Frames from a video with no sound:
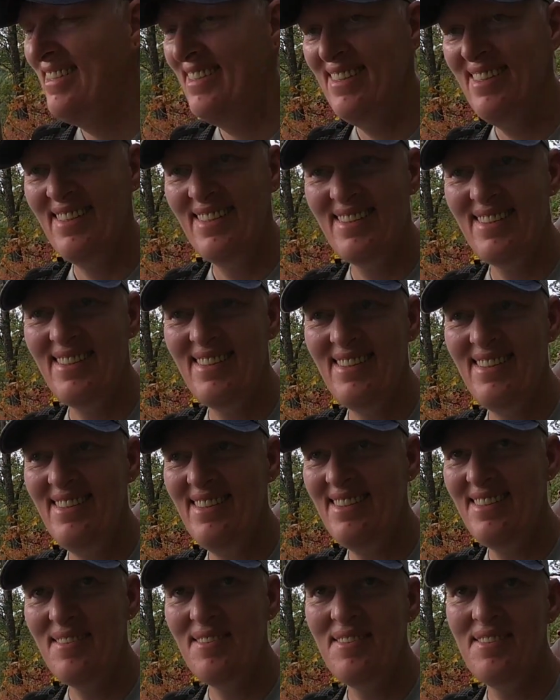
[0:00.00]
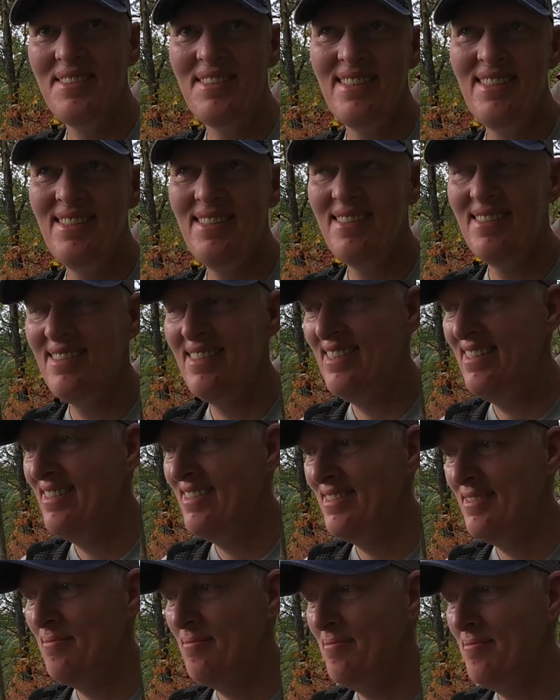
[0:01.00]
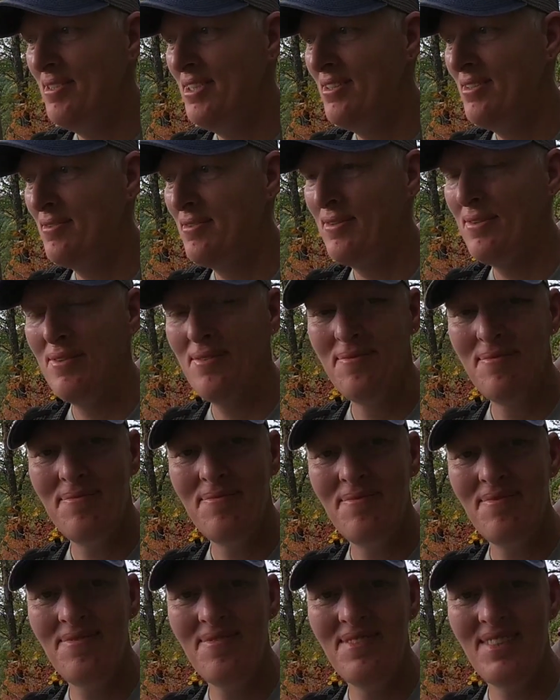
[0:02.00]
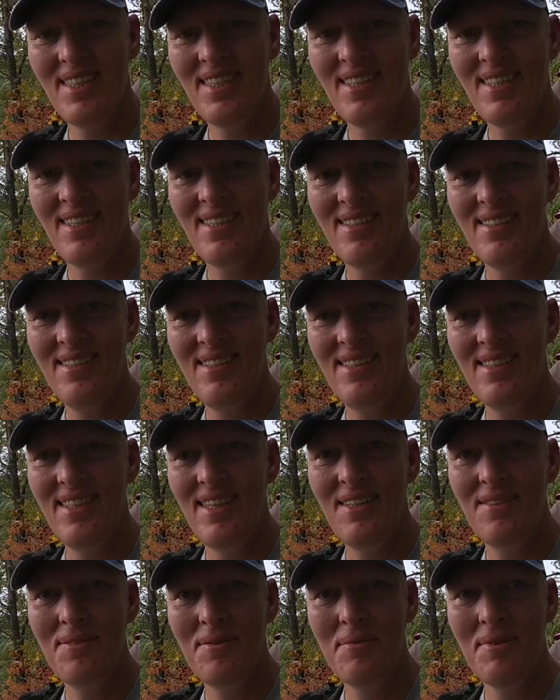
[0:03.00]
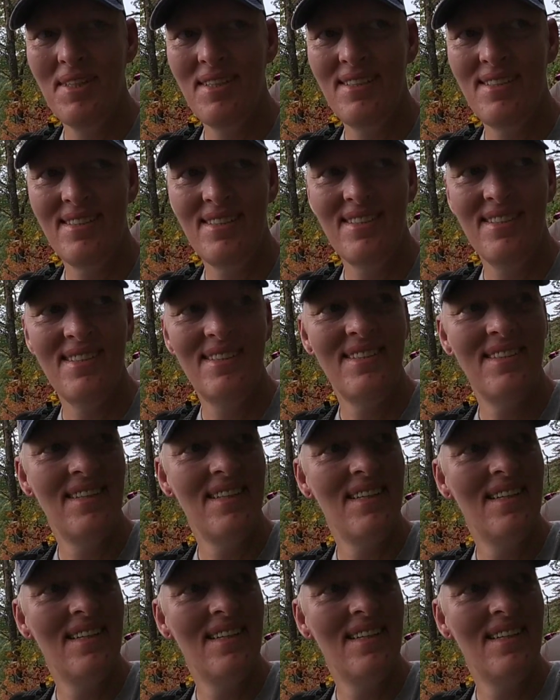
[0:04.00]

Yeah, the scenery is beautiful, but you can't replace the